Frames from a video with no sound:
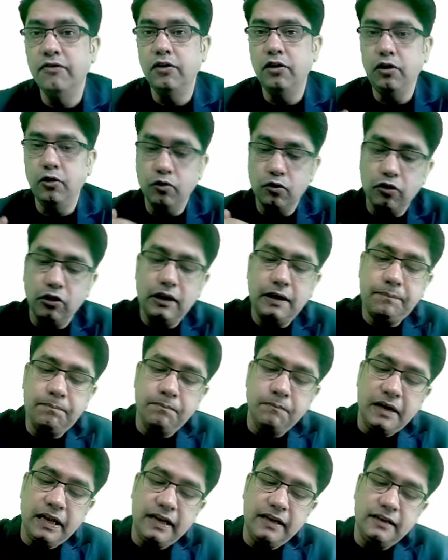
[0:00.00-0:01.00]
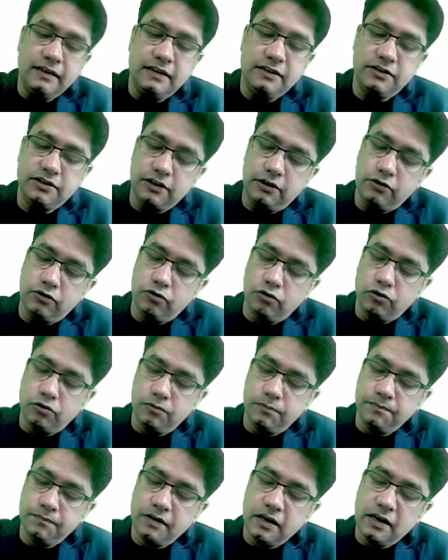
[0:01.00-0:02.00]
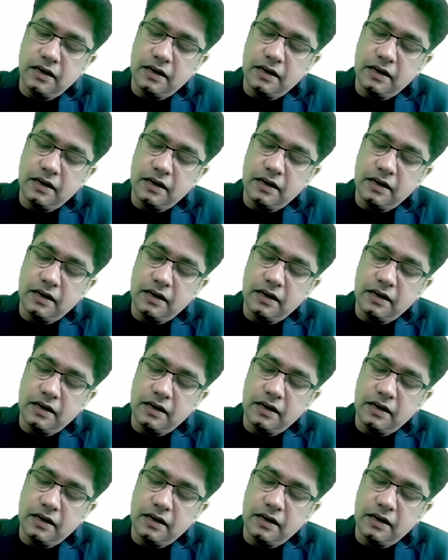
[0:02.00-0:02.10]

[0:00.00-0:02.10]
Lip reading: neuroleptic malignant syndrome?